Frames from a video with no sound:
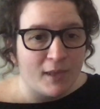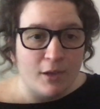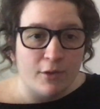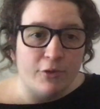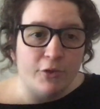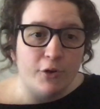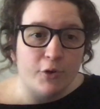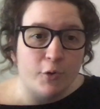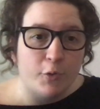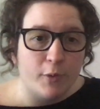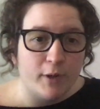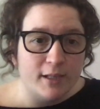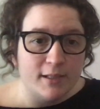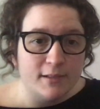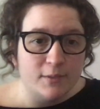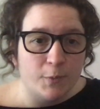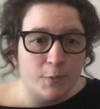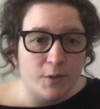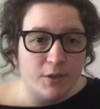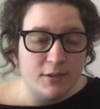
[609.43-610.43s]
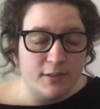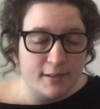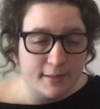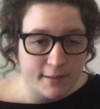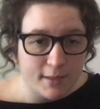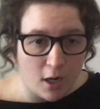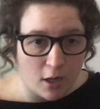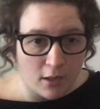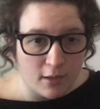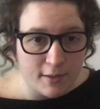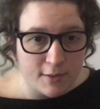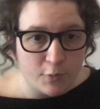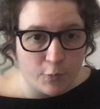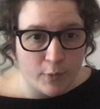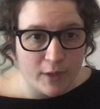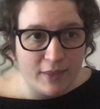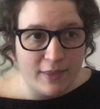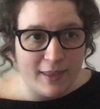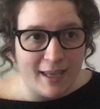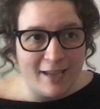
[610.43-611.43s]
The quiz will start
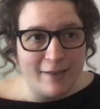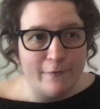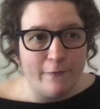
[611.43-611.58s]
with a